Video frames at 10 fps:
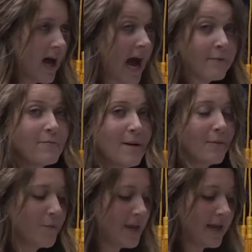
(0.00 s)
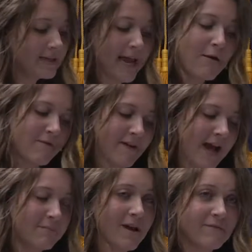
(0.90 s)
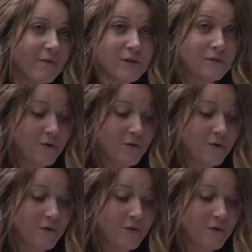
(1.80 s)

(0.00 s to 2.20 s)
I remember being terrified my first